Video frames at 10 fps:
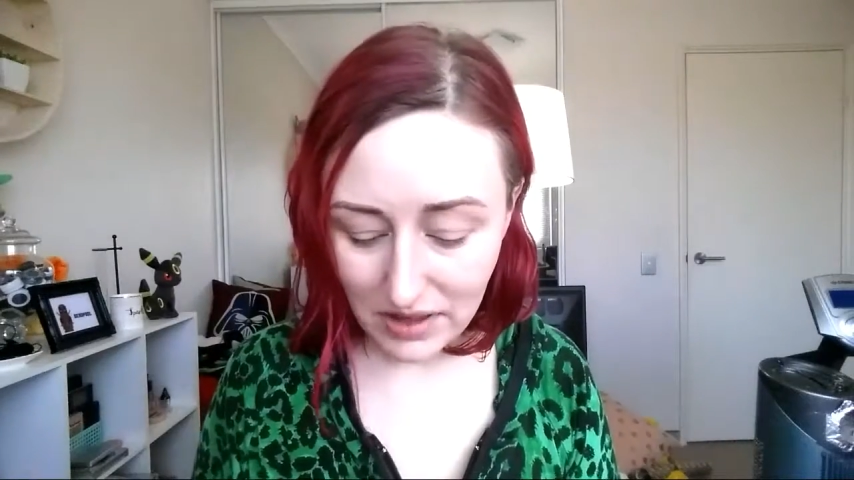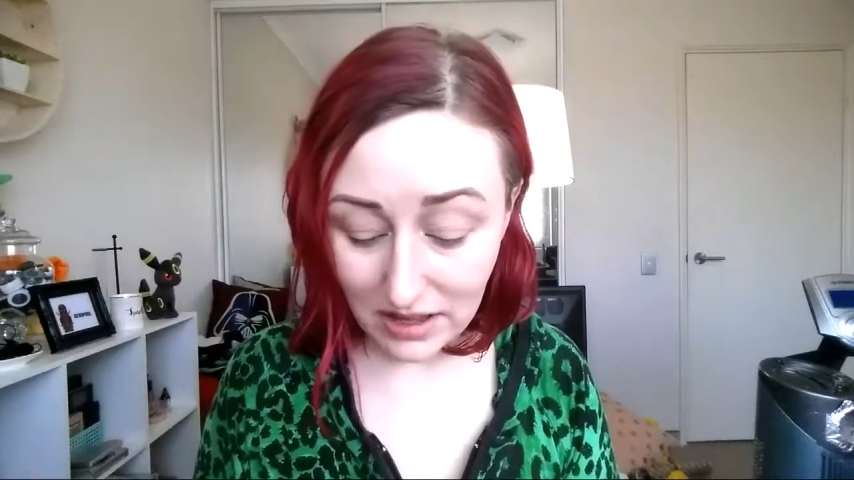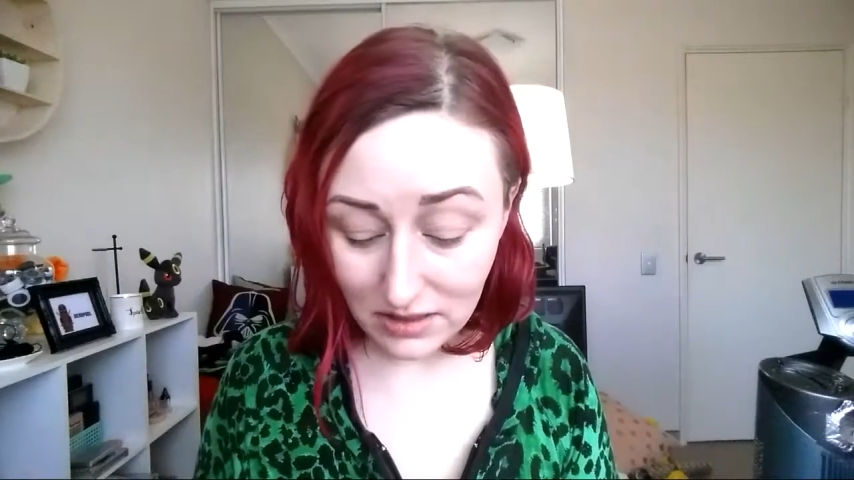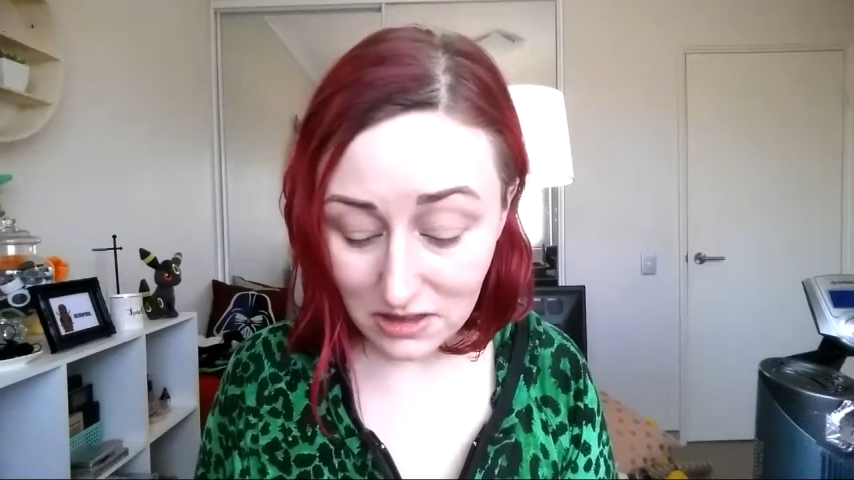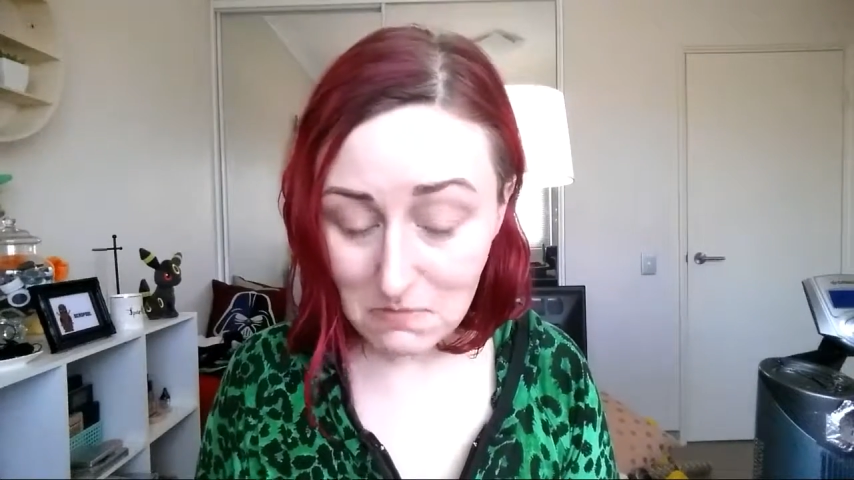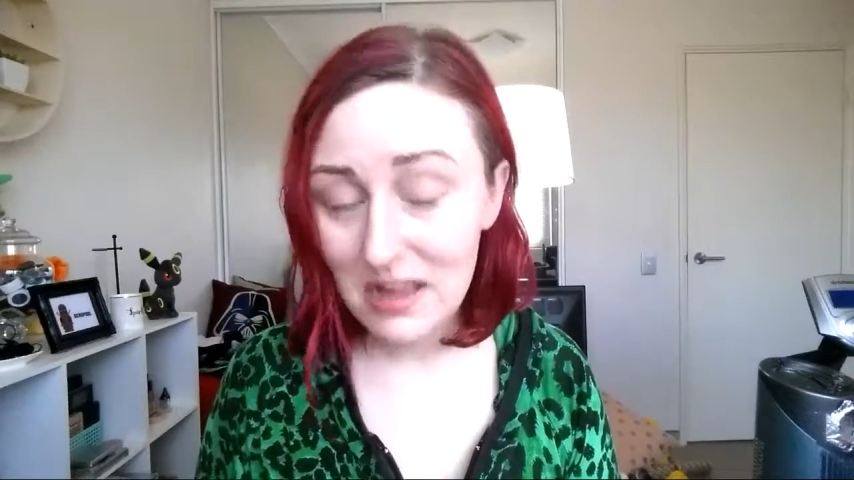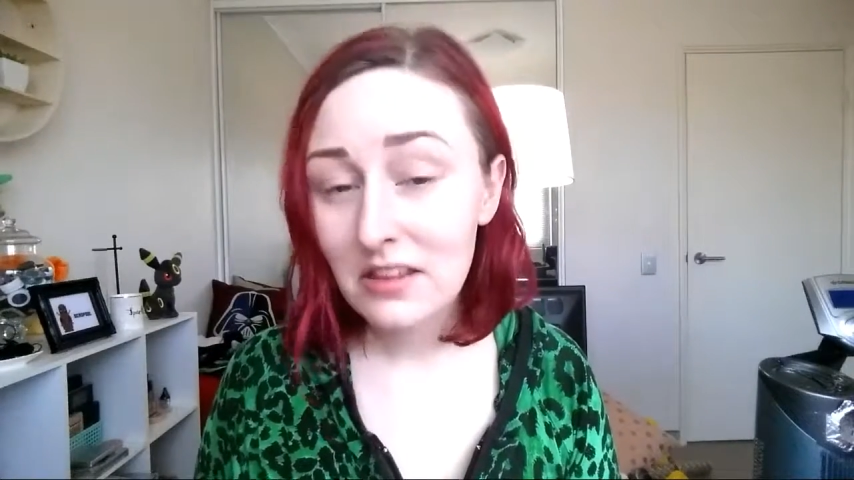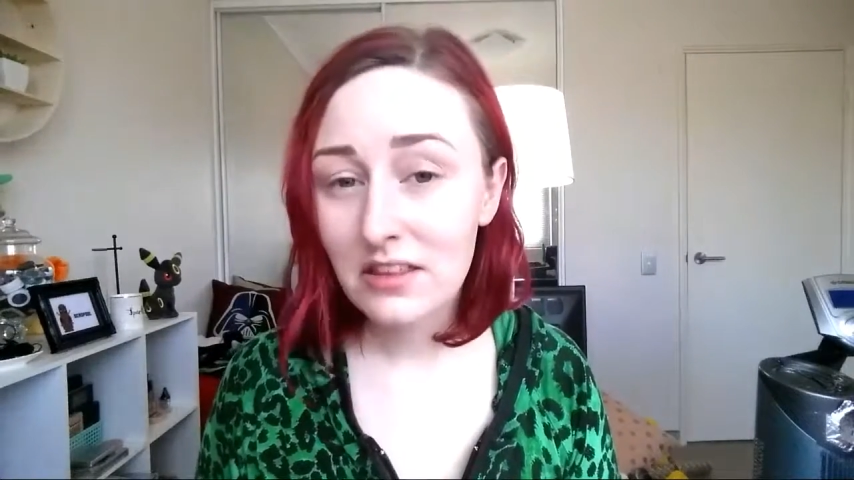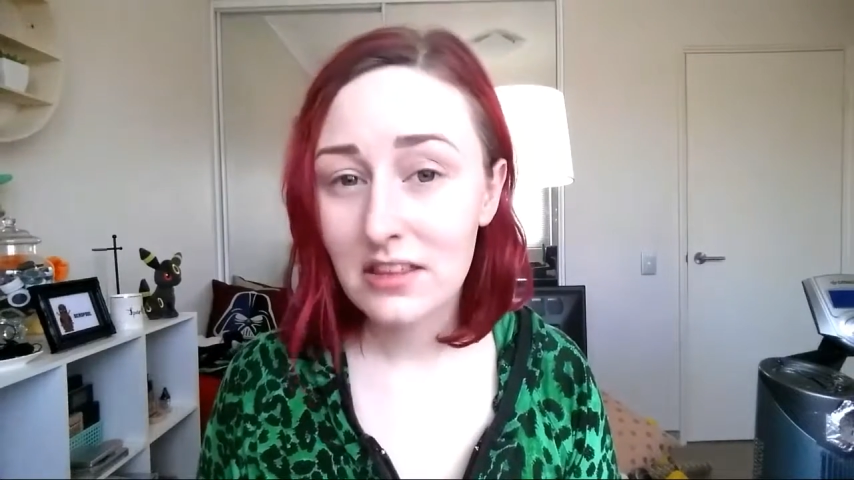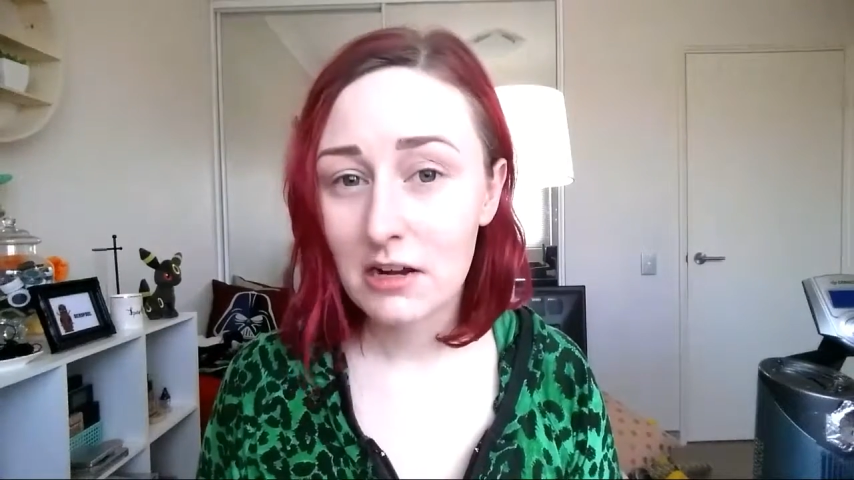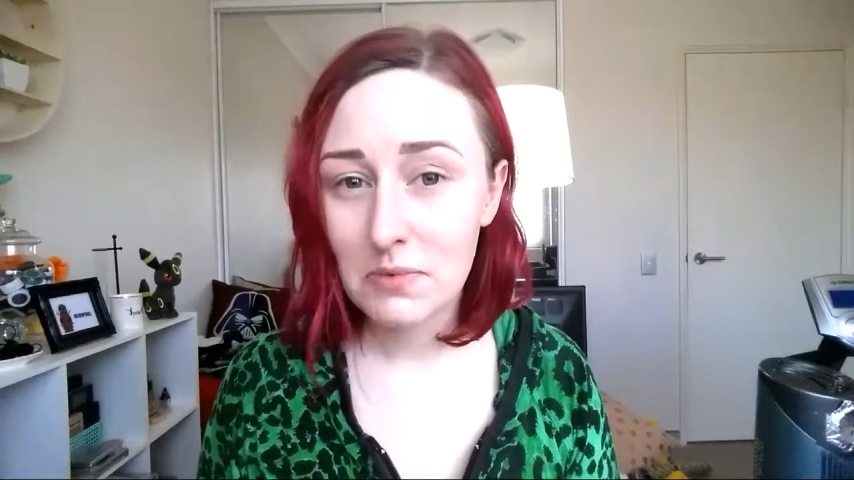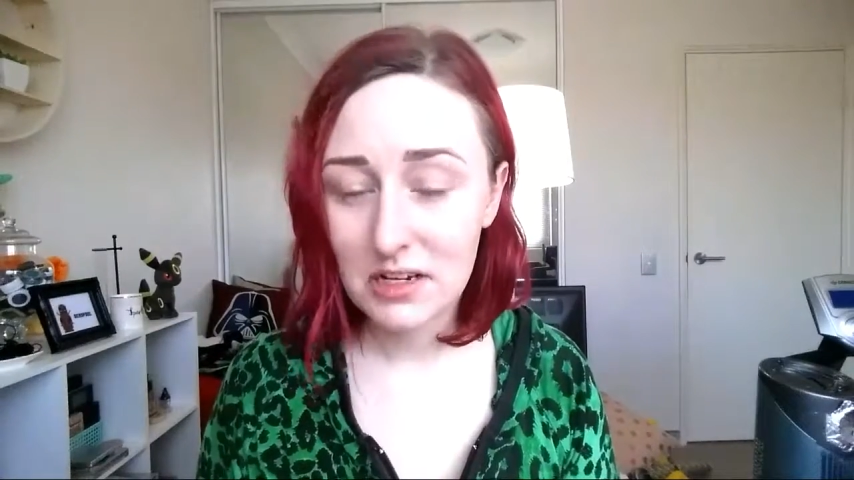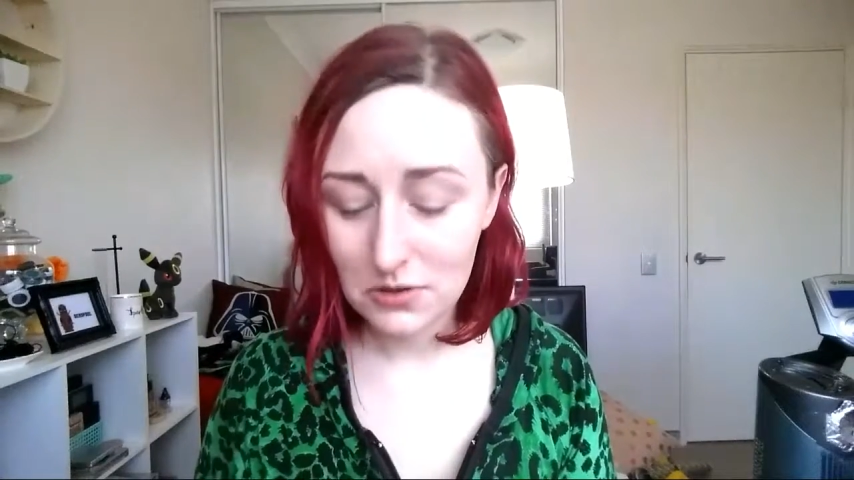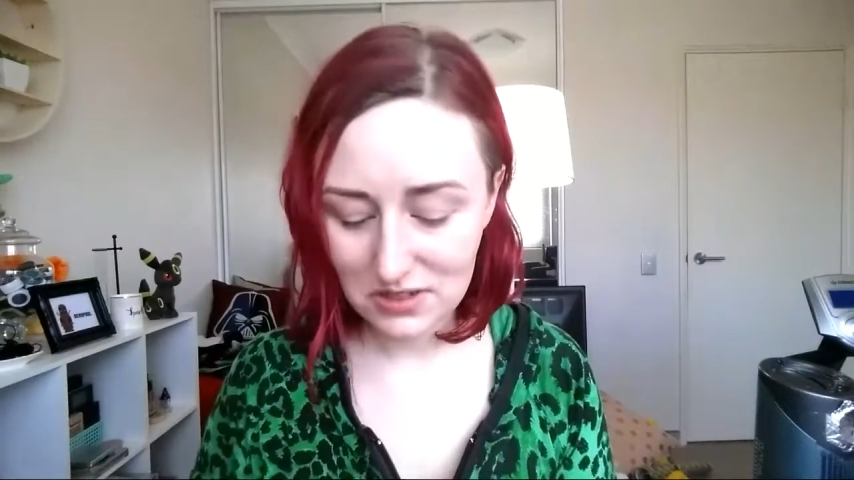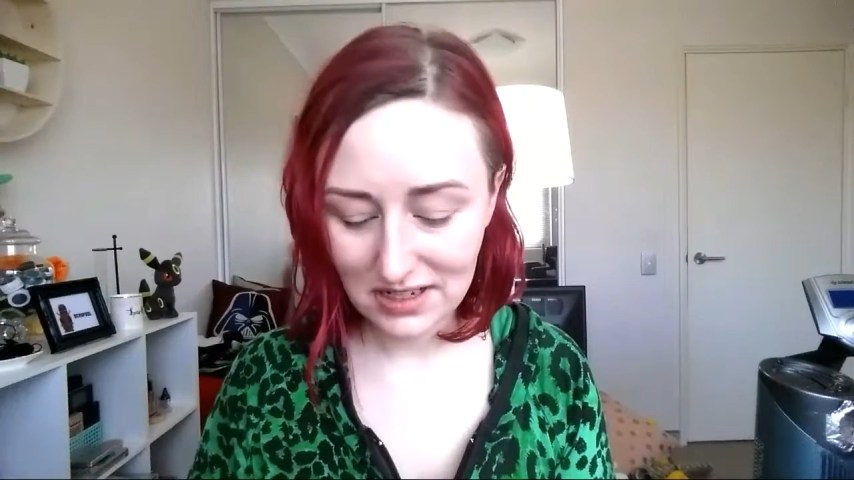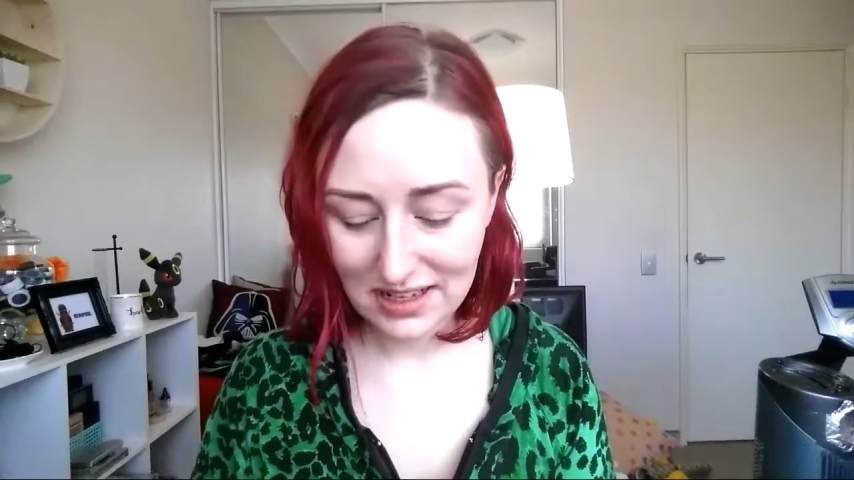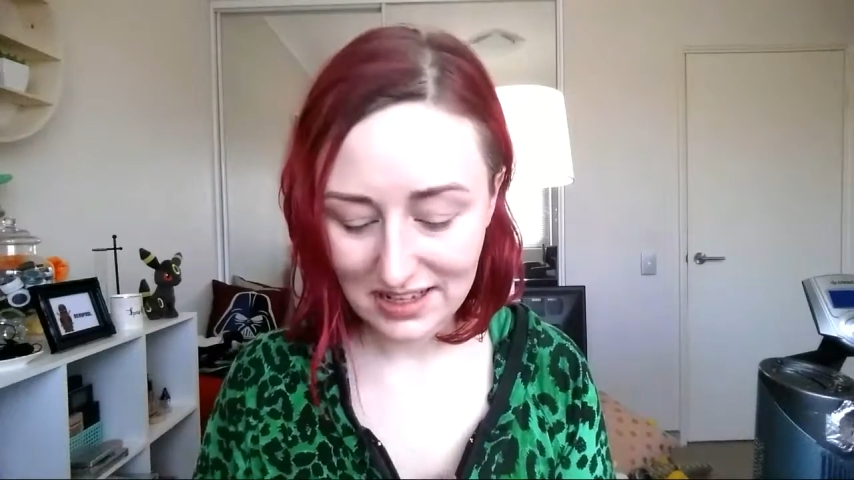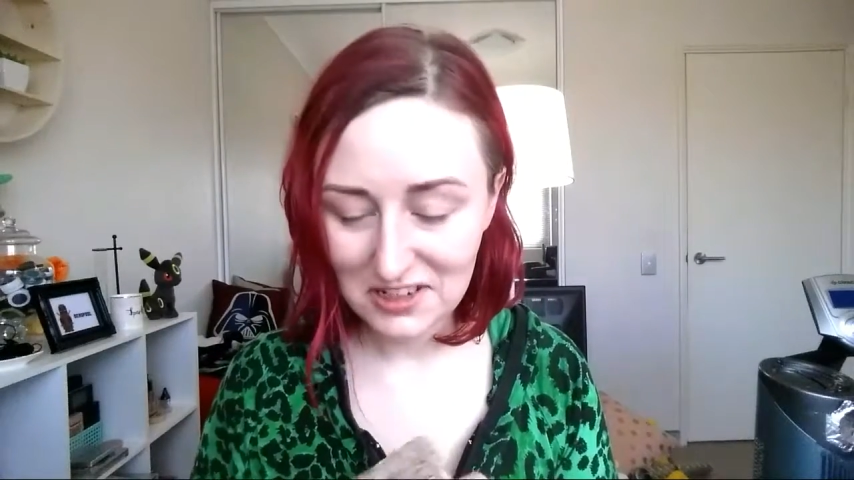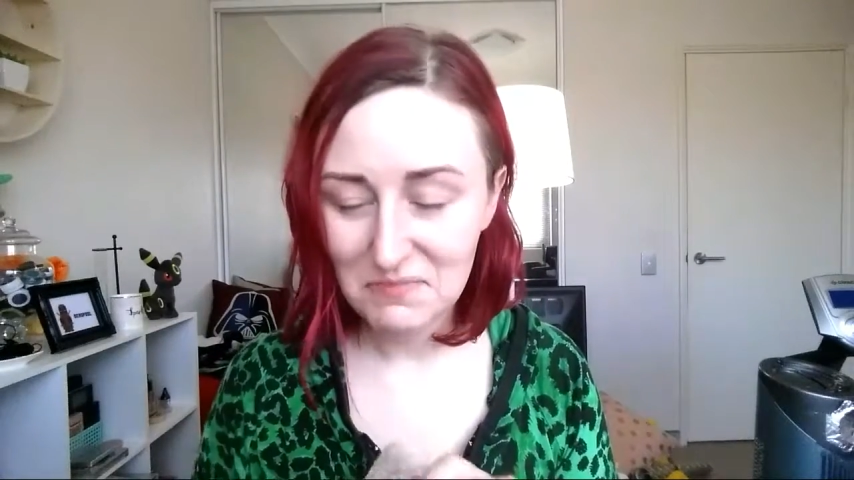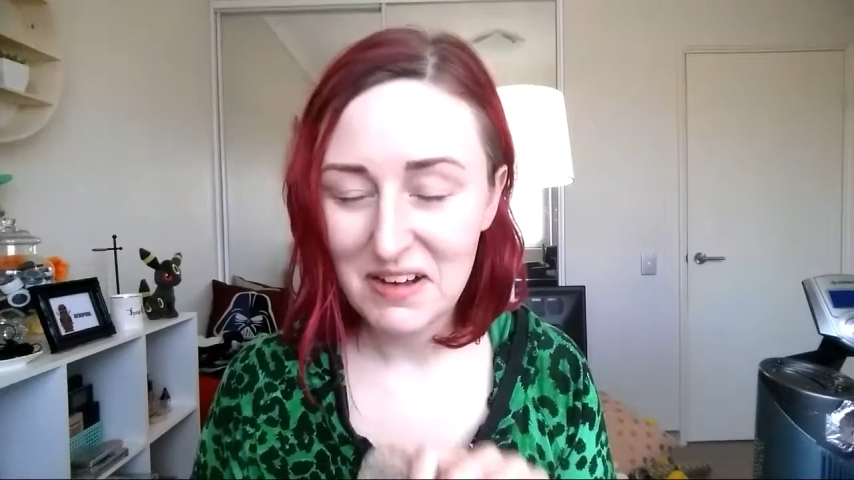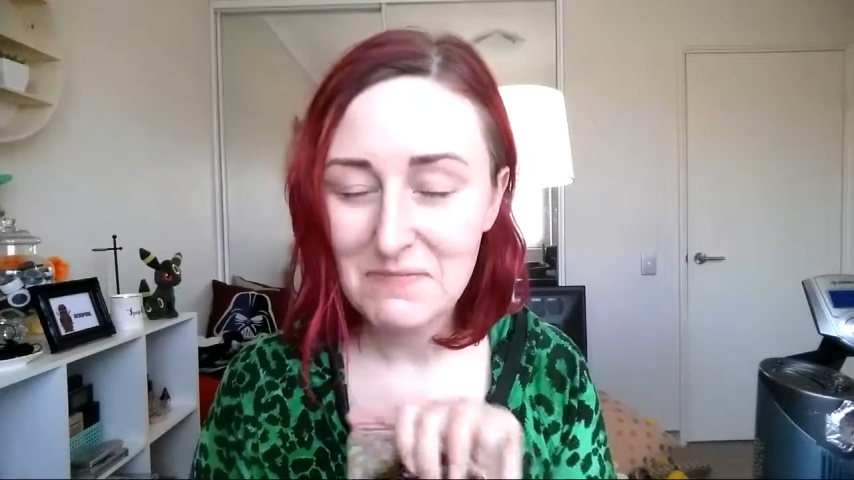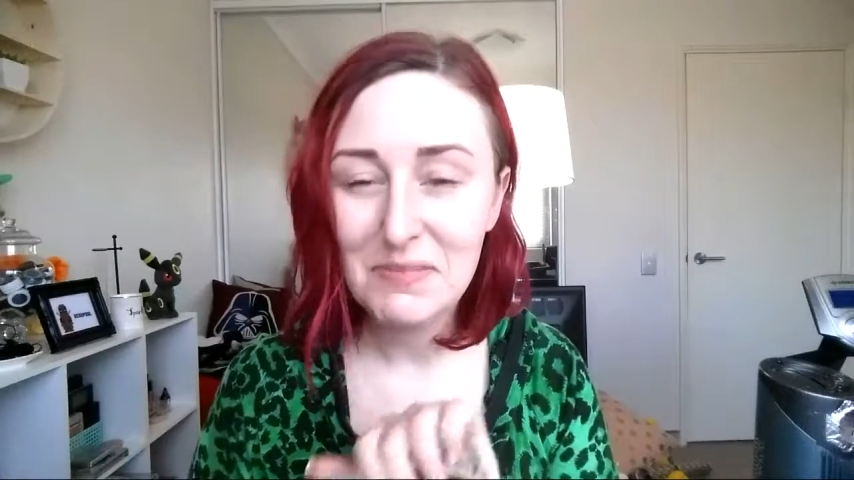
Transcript: And the main thing that I've been using is my